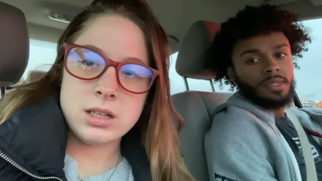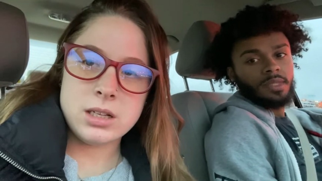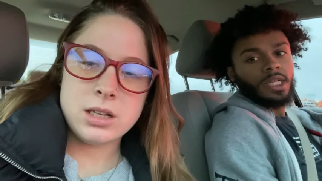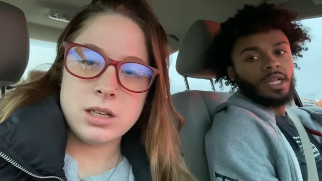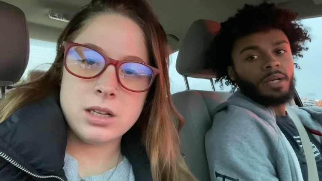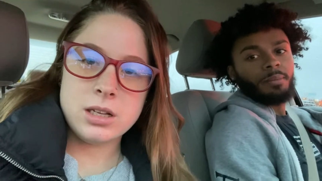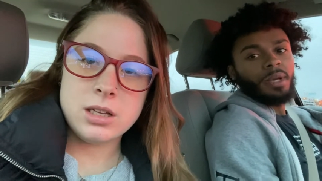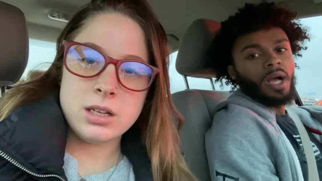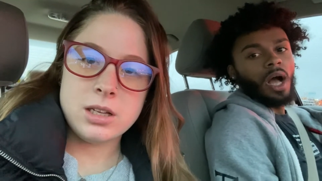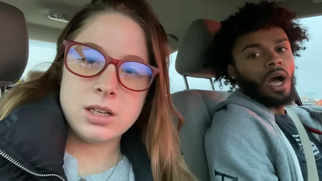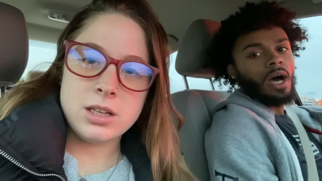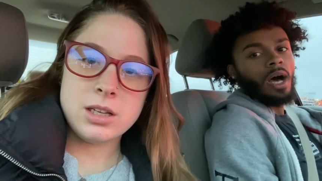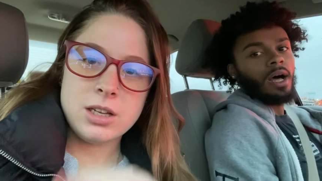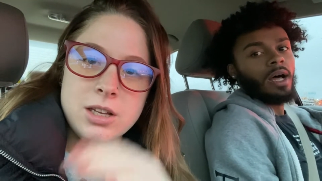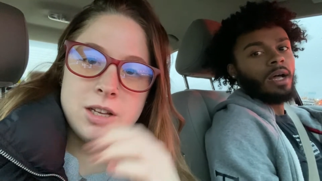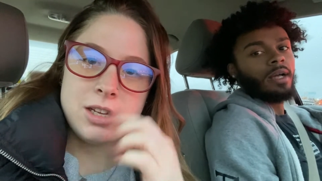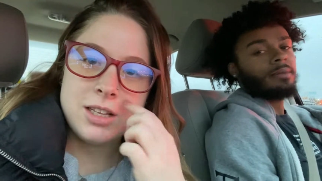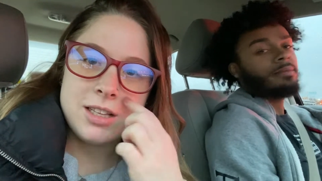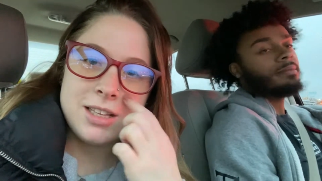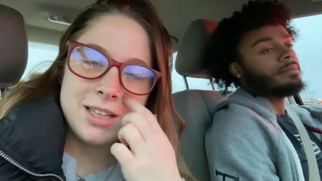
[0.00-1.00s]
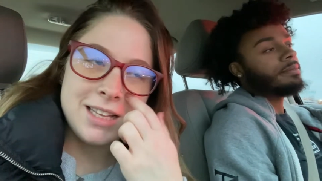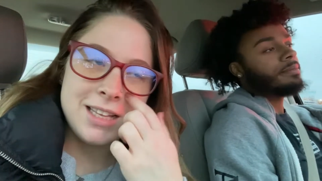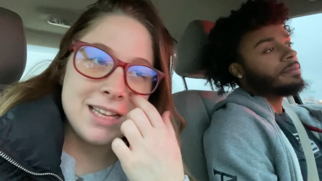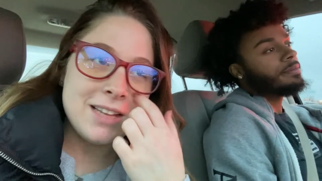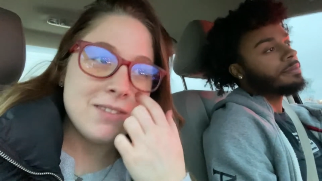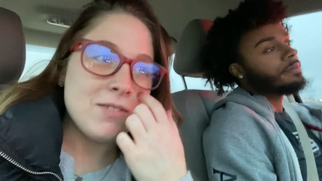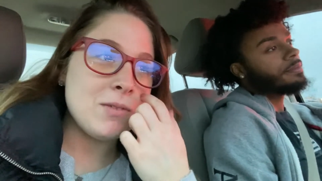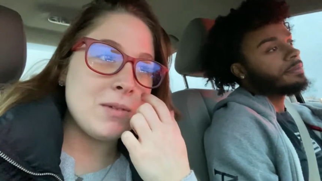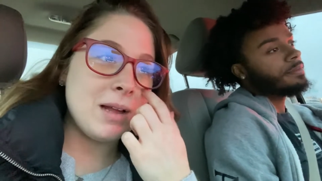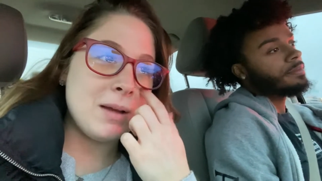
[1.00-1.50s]
Speaker 1: I'm your aunt.
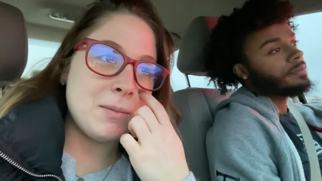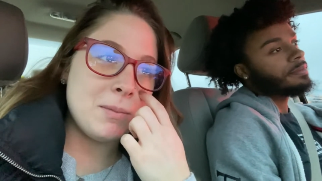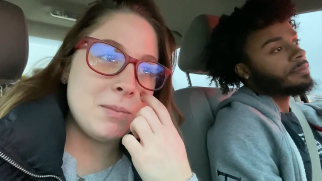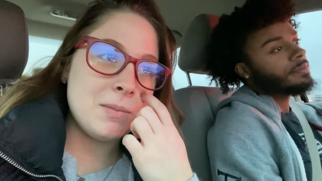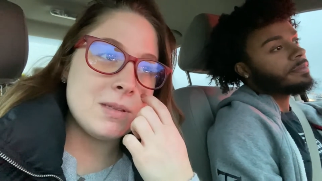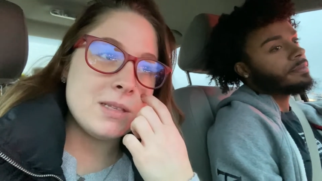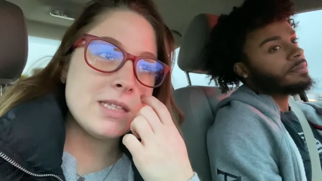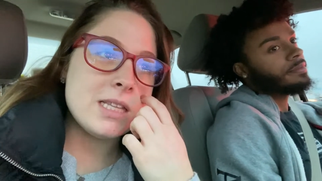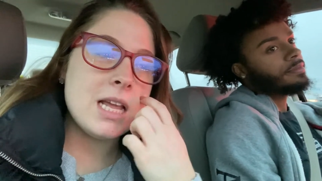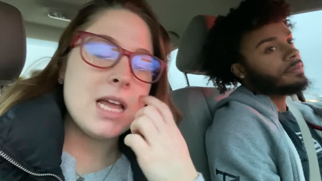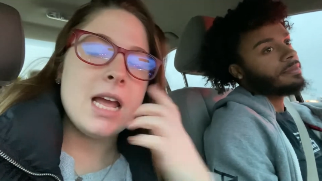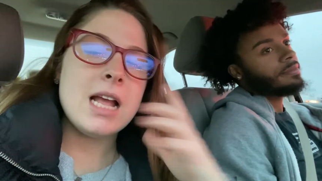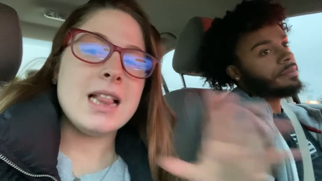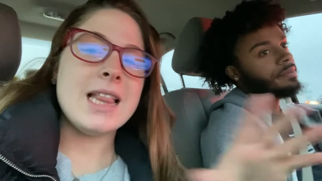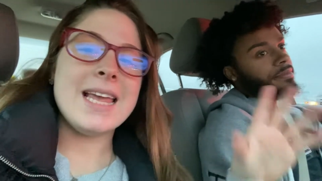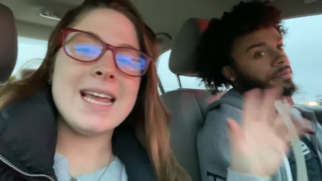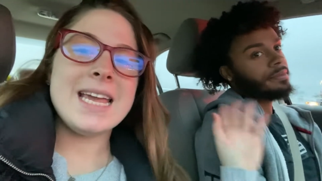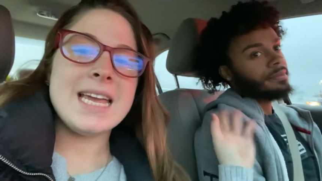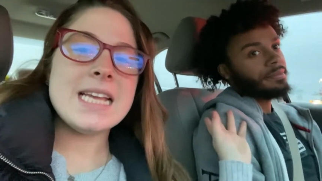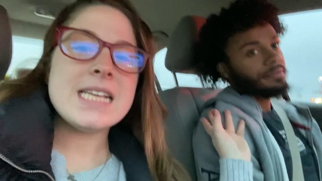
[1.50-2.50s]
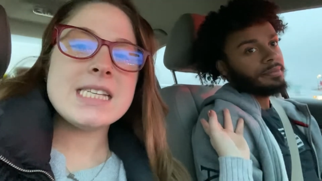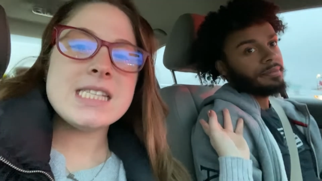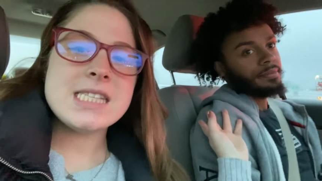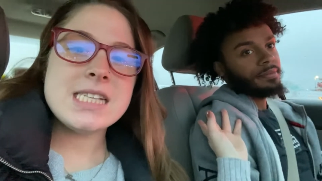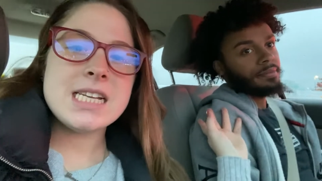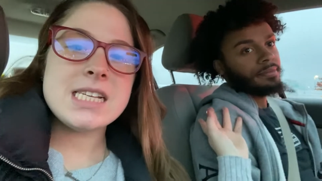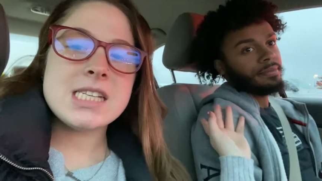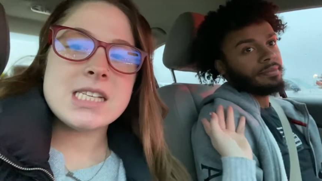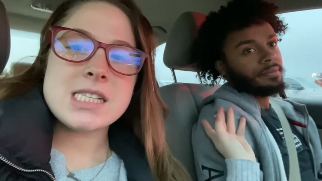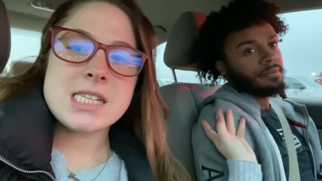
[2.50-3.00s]
Well, like his
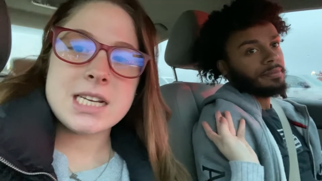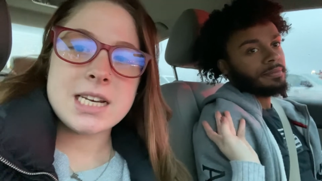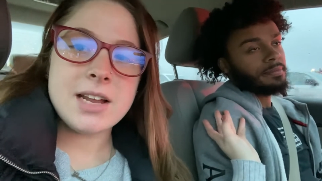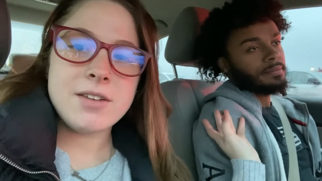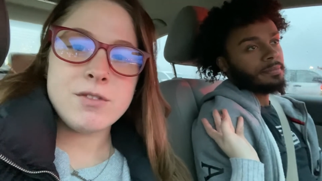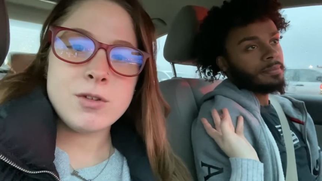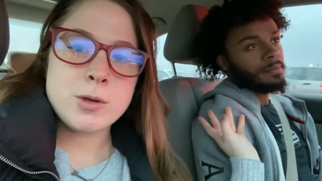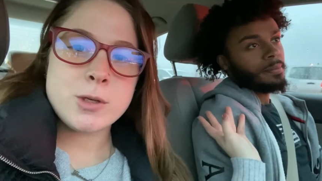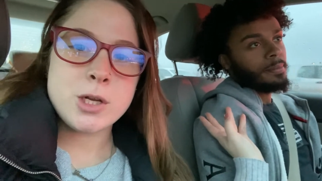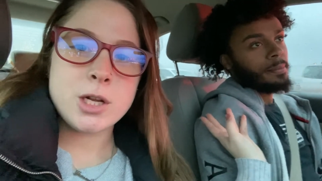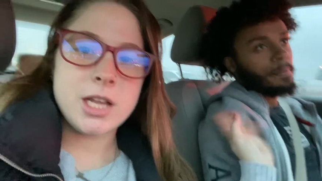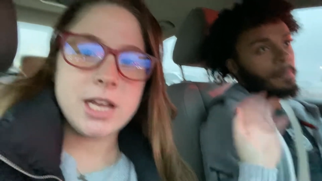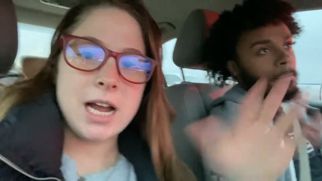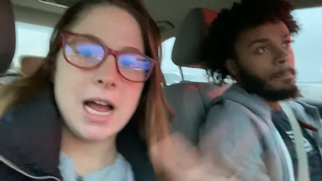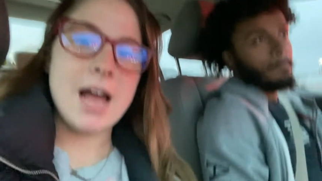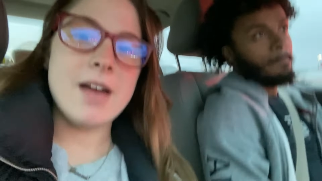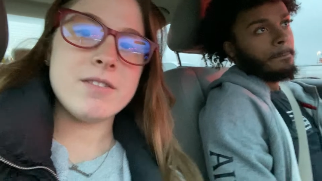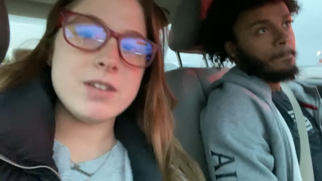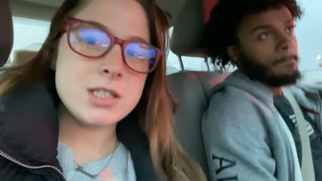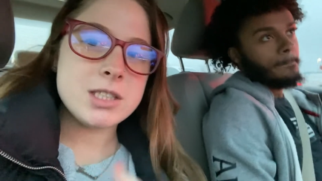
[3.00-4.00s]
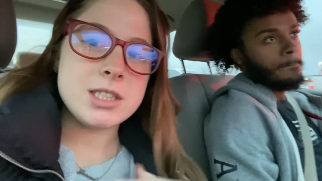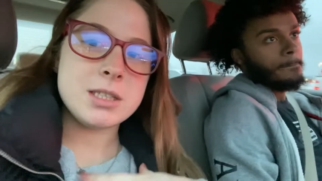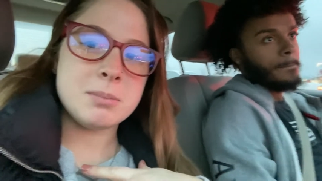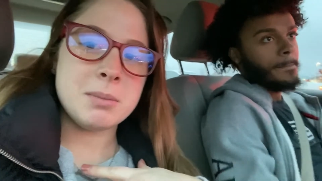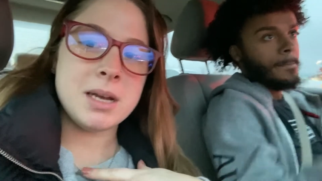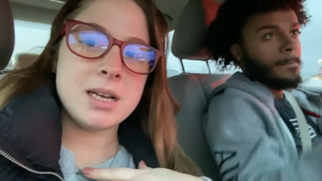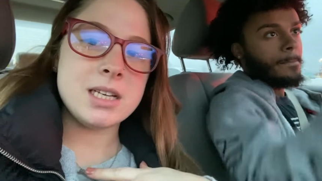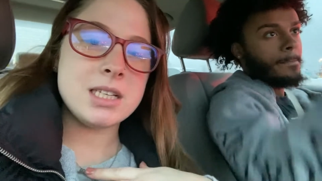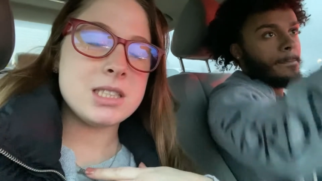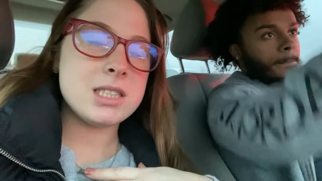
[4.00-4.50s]
nieces and nephews are like obviously my
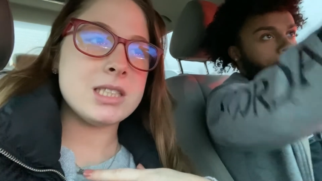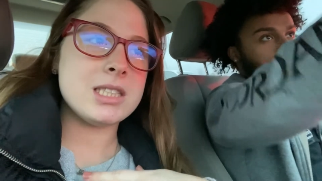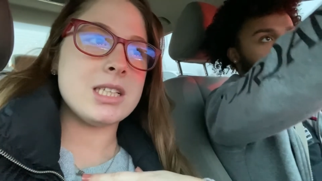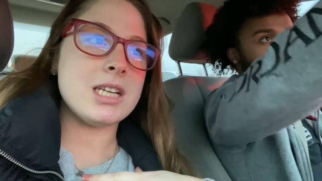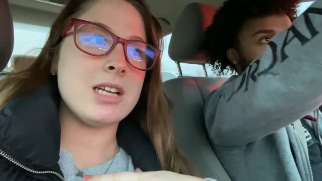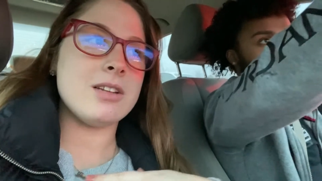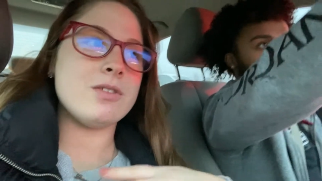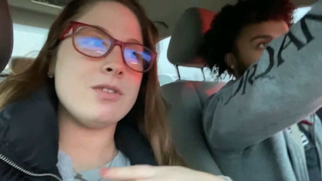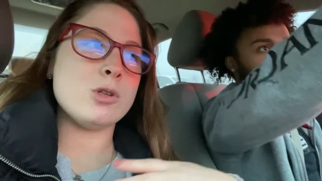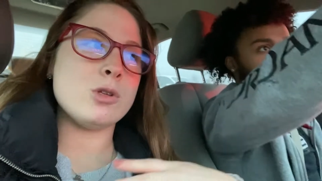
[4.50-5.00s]
nieces and nephews,